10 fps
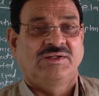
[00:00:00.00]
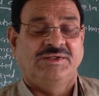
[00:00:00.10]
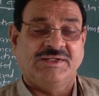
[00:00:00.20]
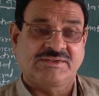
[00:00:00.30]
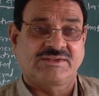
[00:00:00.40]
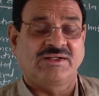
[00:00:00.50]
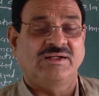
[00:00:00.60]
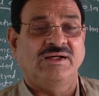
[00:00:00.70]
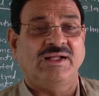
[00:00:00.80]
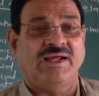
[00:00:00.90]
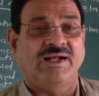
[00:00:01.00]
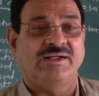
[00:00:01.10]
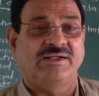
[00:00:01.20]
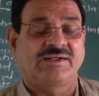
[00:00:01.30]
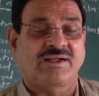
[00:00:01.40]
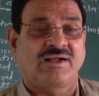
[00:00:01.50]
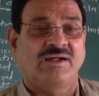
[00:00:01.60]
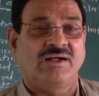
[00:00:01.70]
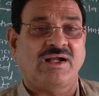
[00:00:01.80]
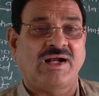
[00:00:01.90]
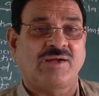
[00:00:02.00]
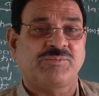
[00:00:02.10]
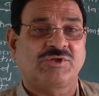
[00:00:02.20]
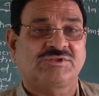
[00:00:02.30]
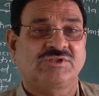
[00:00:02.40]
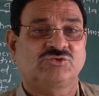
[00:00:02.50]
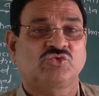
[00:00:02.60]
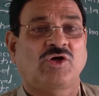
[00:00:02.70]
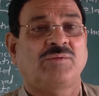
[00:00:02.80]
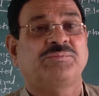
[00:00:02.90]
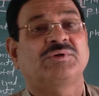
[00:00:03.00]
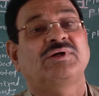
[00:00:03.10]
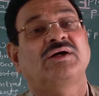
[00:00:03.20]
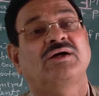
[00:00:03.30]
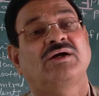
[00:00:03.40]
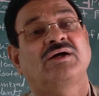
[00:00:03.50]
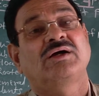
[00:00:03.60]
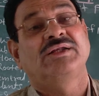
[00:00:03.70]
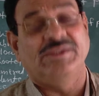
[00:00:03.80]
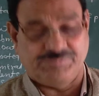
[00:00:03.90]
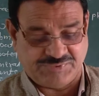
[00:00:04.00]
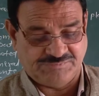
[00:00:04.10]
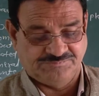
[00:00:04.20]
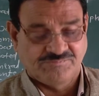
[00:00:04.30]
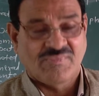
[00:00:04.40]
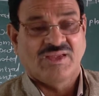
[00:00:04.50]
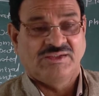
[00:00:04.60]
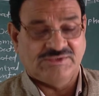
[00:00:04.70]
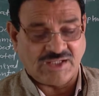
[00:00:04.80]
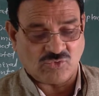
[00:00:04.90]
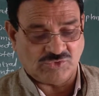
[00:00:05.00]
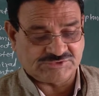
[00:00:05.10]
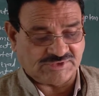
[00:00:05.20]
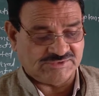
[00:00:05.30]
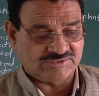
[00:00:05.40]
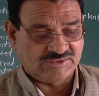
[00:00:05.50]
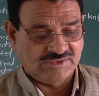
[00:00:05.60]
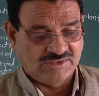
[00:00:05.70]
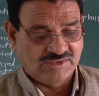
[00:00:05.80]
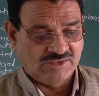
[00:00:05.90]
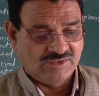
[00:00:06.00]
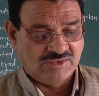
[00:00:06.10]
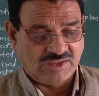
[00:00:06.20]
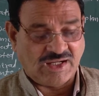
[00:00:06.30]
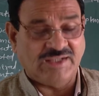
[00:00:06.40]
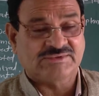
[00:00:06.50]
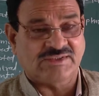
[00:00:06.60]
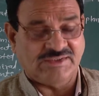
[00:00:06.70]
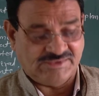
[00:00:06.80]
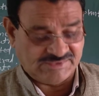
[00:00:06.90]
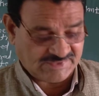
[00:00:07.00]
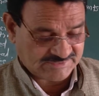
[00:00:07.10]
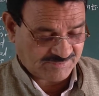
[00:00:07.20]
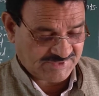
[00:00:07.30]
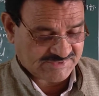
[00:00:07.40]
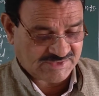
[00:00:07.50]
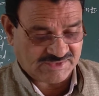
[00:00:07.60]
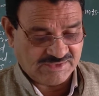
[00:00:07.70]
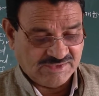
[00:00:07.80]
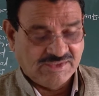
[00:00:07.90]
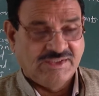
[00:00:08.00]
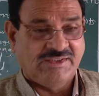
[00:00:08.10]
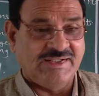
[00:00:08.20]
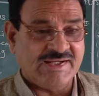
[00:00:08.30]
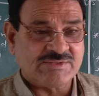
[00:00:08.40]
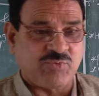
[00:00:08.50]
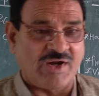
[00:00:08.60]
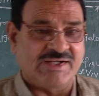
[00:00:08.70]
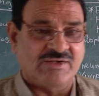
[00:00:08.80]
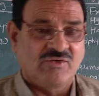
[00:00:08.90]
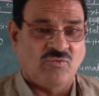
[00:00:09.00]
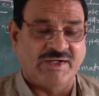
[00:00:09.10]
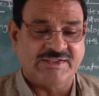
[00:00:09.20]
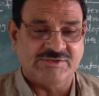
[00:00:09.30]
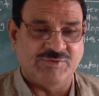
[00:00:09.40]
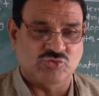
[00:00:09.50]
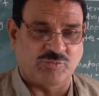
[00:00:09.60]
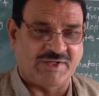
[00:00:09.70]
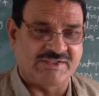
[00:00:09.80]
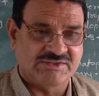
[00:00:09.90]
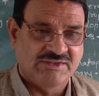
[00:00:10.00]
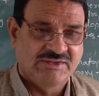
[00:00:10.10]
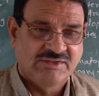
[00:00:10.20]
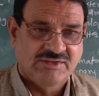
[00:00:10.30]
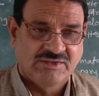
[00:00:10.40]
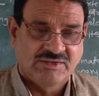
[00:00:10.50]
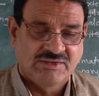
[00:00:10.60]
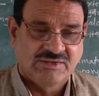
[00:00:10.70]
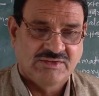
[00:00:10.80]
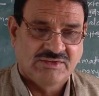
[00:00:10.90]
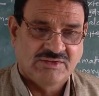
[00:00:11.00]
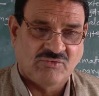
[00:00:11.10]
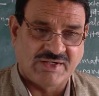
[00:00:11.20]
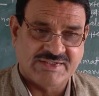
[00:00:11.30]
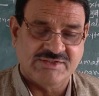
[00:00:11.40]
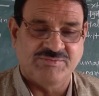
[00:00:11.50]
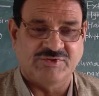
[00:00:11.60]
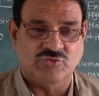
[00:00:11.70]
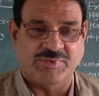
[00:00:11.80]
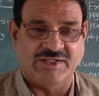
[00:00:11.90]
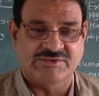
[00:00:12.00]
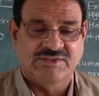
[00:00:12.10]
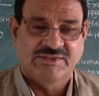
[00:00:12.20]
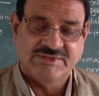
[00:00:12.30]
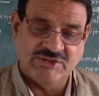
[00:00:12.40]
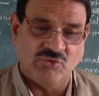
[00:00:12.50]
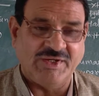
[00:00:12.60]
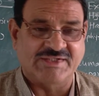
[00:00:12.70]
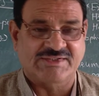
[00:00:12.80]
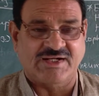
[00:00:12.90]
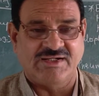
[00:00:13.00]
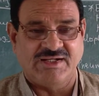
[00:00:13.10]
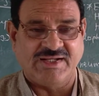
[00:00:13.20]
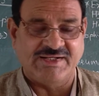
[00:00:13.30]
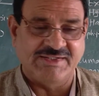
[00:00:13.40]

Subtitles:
external and internal adaptations of leaf. These are questions asked in the examination. The next point: what is mesophytes? What is mesophytes? Give external and